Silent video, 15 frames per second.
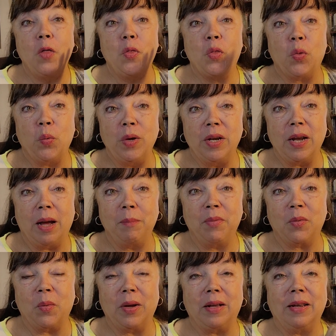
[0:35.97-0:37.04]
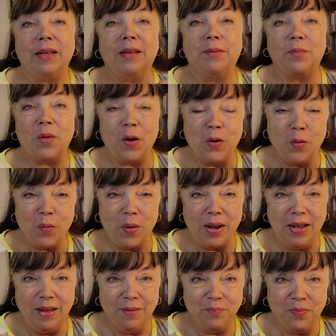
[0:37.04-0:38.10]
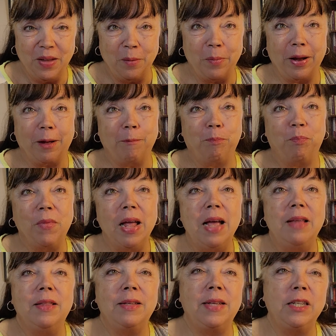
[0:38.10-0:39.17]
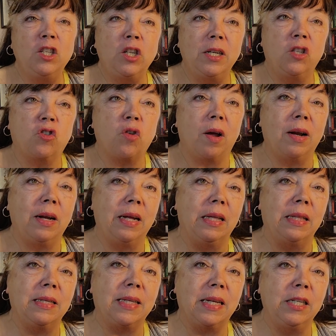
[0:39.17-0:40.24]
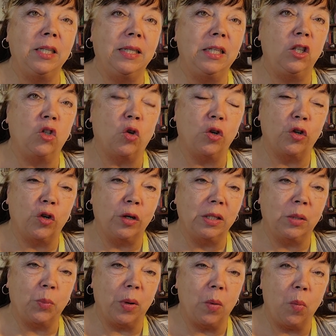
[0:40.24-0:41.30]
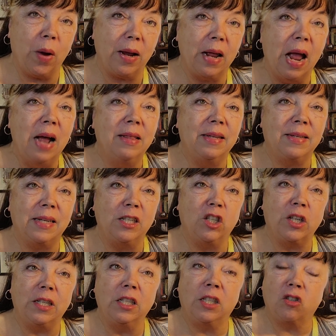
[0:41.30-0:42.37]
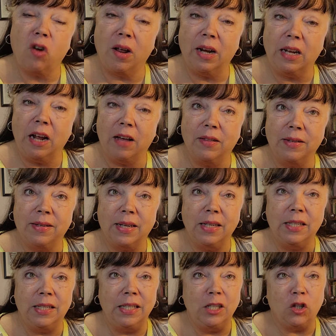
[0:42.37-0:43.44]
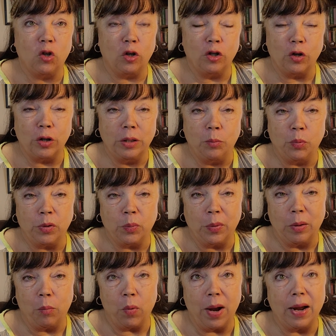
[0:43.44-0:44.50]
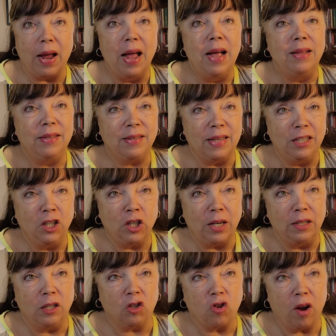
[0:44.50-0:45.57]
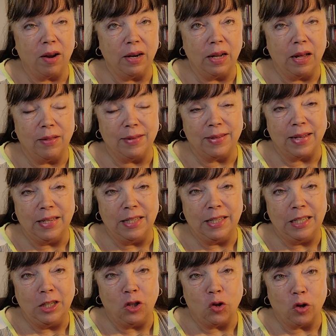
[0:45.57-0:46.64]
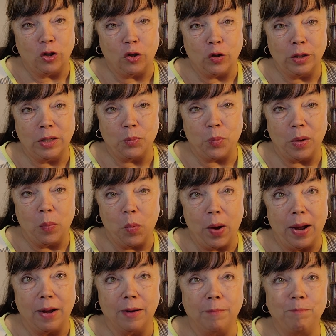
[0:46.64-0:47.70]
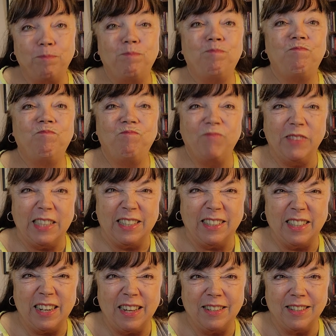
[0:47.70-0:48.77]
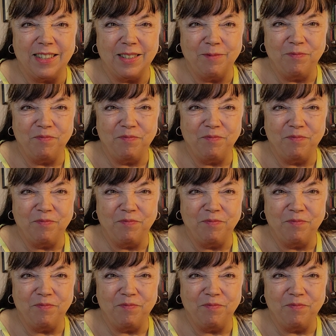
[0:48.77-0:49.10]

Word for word: three times quickly. Are you ready? Here we go. The sun shines strongly on the sunny seashore during spring break. The sun shines strongly on the sunny seashore during spring break. The sun shines strongly on the sunny seashore during spring break. Yes, it does.